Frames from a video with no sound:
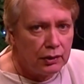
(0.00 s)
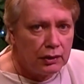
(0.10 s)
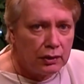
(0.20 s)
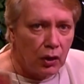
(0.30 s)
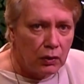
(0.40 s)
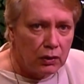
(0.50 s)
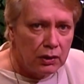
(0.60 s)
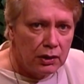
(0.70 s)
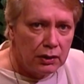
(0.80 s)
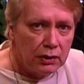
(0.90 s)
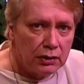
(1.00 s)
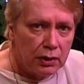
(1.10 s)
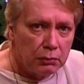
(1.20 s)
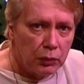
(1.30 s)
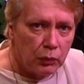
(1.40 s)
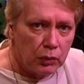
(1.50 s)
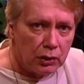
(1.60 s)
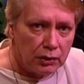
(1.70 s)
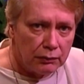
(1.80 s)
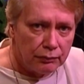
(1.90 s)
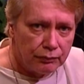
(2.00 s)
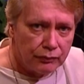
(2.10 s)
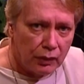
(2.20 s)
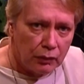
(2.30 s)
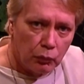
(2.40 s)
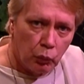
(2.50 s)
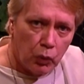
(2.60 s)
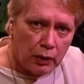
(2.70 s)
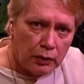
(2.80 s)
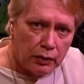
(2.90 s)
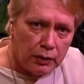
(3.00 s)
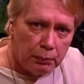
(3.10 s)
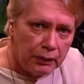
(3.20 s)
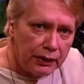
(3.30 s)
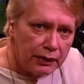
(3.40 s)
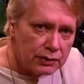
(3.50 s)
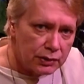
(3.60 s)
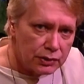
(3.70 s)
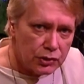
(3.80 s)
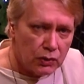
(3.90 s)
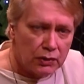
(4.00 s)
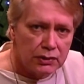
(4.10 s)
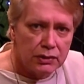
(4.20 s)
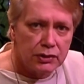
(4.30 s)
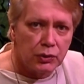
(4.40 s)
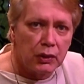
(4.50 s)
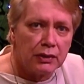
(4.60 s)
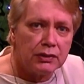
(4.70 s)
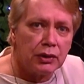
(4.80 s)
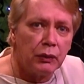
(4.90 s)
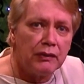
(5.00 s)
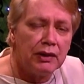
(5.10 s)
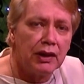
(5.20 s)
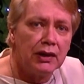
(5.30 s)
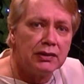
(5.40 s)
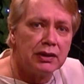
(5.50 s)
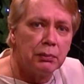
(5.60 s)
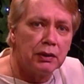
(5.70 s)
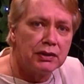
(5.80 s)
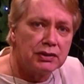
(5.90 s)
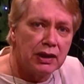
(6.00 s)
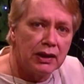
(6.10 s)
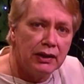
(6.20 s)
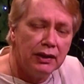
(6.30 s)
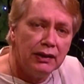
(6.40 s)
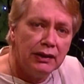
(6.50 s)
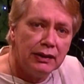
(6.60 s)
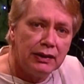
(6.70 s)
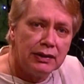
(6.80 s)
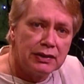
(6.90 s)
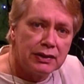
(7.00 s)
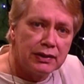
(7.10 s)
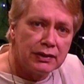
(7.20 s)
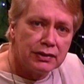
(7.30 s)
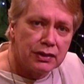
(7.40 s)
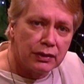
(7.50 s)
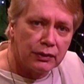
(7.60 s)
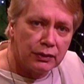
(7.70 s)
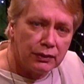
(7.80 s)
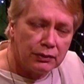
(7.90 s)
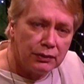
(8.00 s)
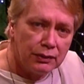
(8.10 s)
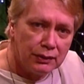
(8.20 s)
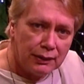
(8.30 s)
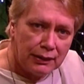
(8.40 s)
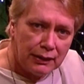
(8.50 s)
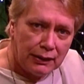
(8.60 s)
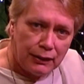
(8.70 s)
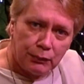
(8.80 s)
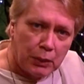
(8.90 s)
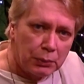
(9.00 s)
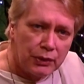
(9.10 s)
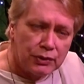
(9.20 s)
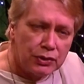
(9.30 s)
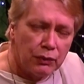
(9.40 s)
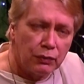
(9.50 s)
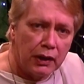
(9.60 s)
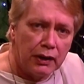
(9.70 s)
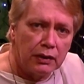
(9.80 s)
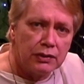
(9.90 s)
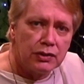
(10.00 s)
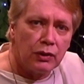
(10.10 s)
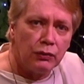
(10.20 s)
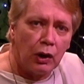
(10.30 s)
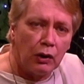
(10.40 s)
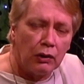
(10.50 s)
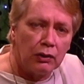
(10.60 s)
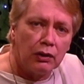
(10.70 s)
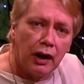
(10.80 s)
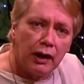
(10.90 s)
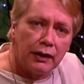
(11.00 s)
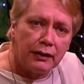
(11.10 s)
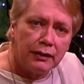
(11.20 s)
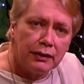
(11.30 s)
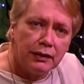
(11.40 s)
Card number 1. What could it be? Is it a star? Is it a square? Is it a wavy line? Is it a plus sign? Is it the circle? Remember, there's no right, there's no wrong, and